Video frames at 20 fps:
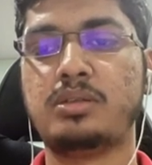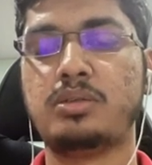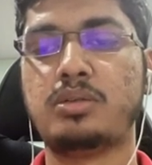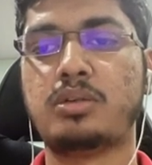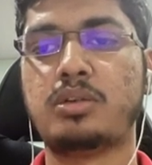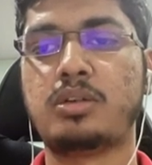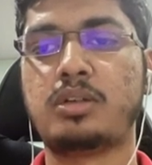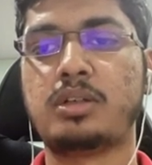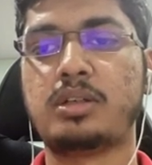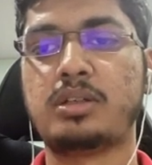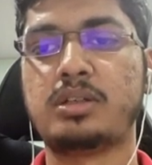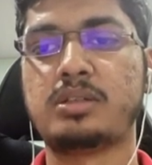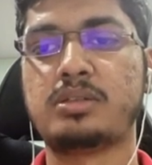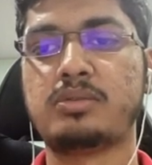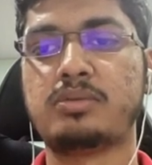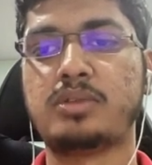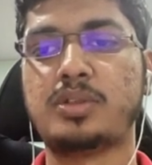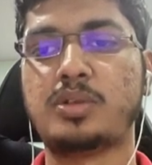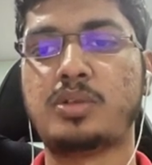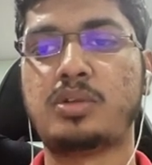no
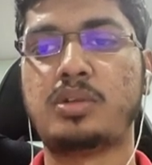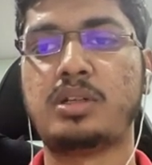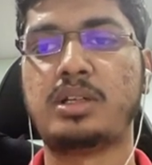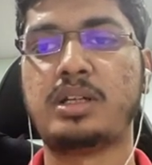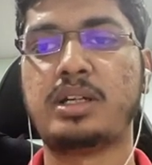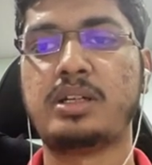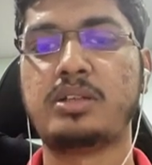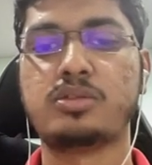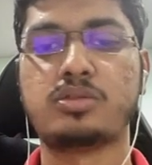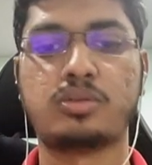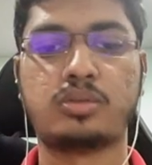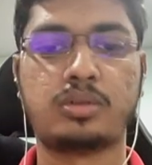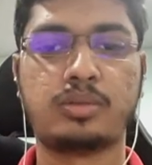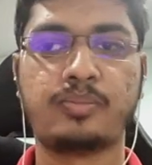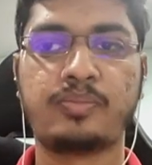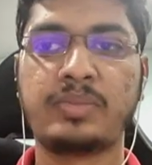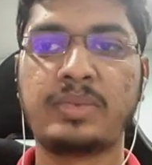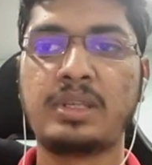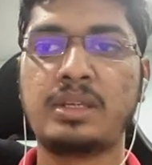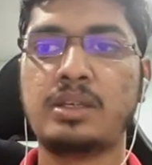orders, 1 order, and so on.
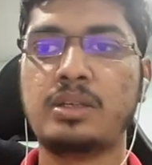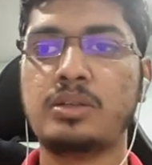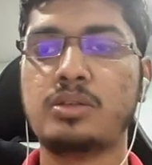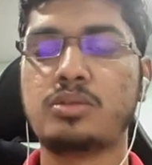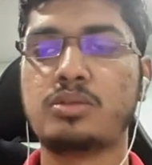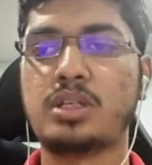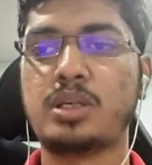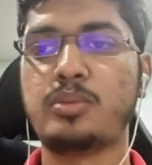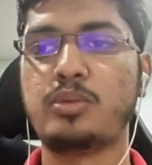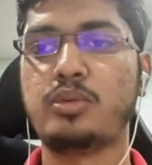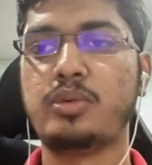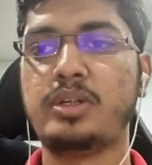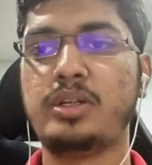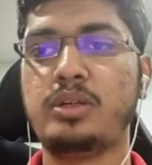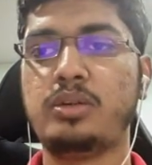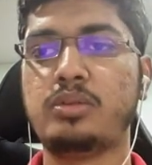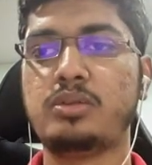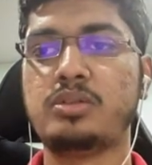So I'm going to